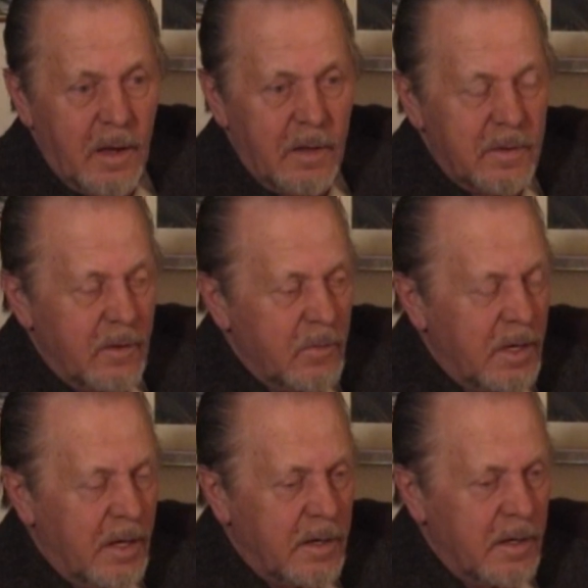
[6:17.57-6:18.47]
I think we
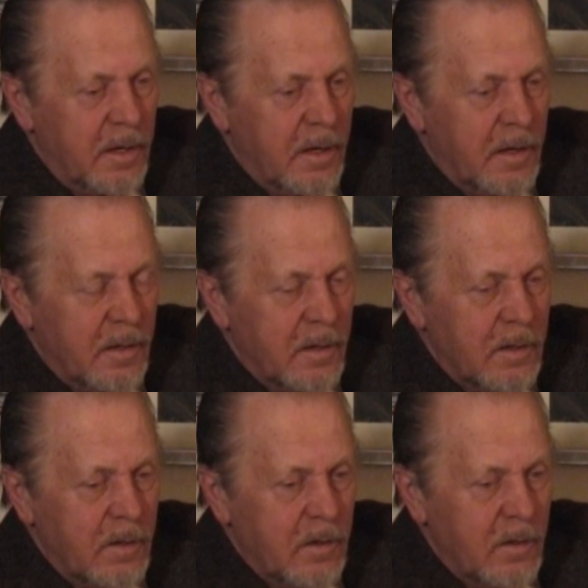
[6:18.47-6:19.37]
had a, uh,
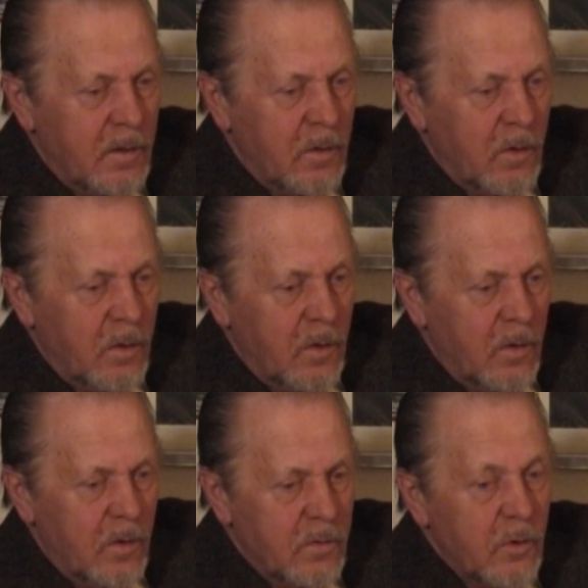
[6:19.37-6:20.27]

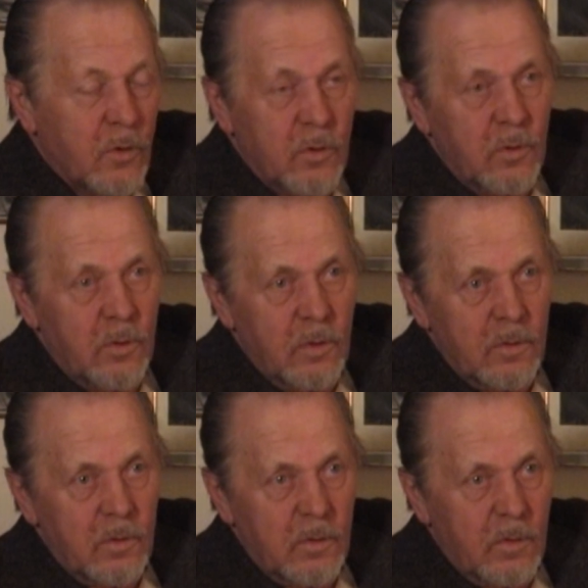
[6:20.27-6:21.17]
the crew
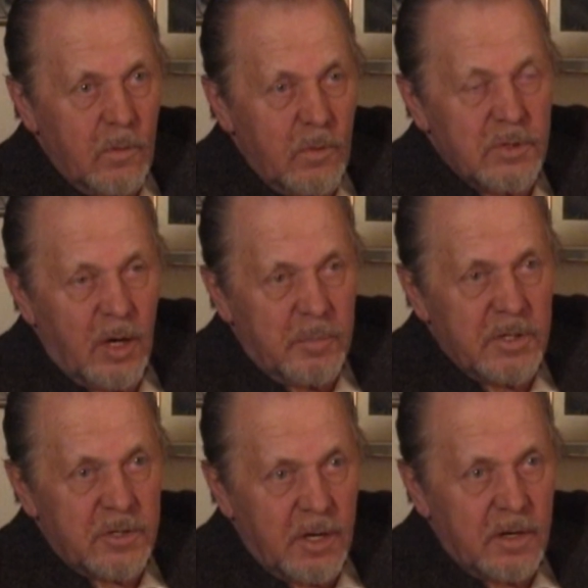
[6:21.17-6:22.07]
was up
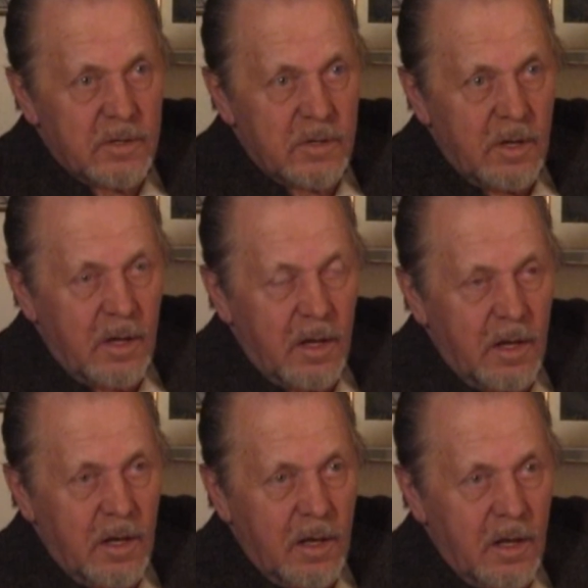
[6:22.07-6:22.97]
at 6,
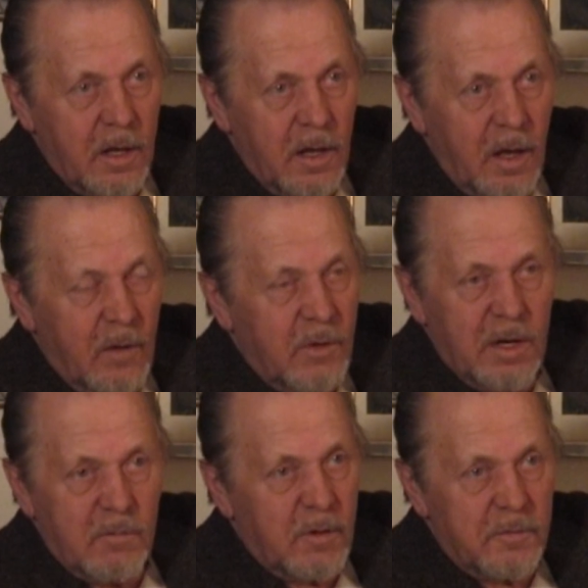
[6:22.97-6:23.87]
and we
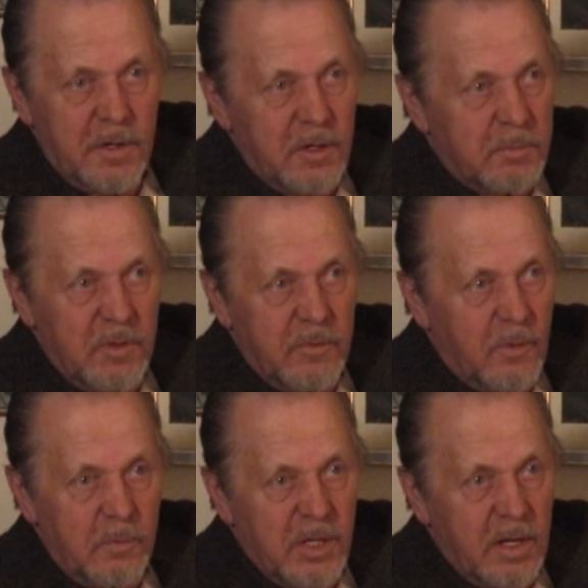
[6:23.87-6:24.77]
never finished
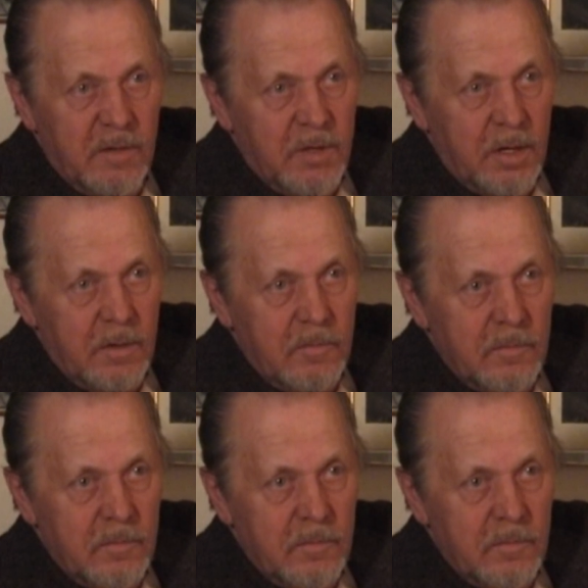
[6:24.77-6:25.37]
before mid-evening.